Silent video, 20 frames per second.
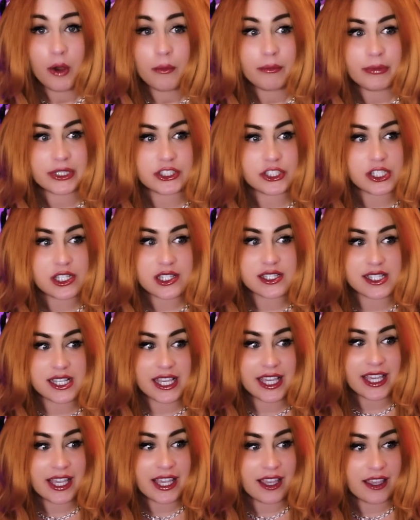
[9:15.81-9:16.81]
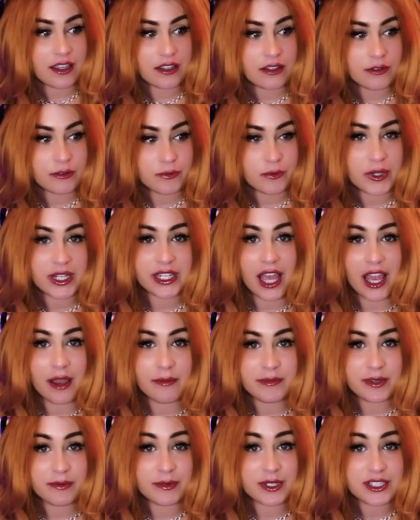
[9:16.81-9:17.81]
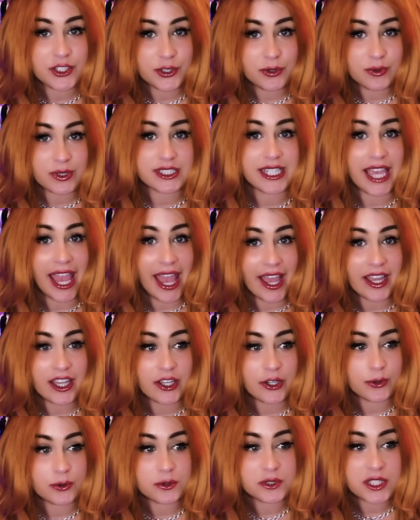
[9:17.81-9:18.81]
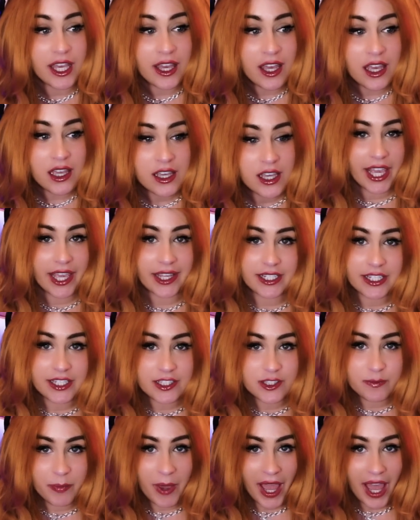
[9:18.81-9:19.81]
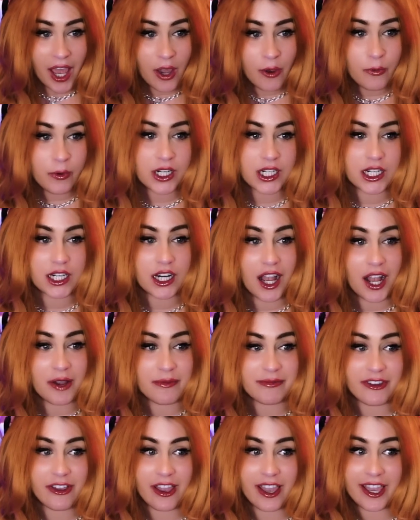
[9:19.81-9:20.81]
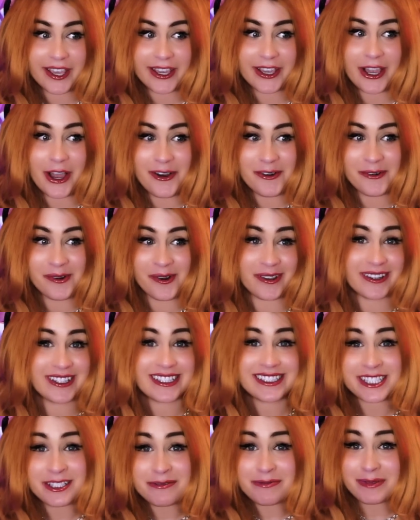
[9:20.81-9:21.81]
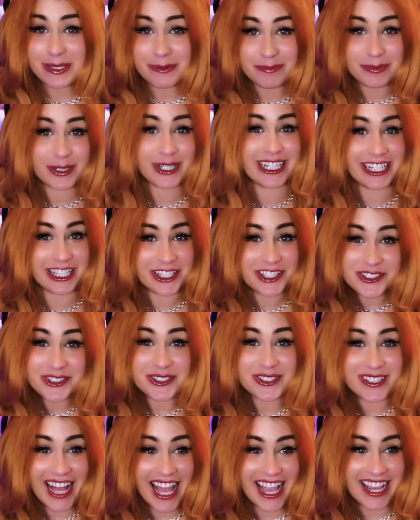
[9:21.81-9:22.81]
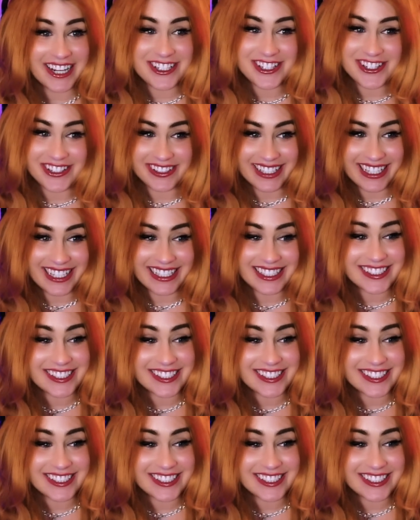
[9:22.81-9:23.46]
But just seeing when Nami went to attack Uta and his power, I'm like, oh, this could be pretty cool actually.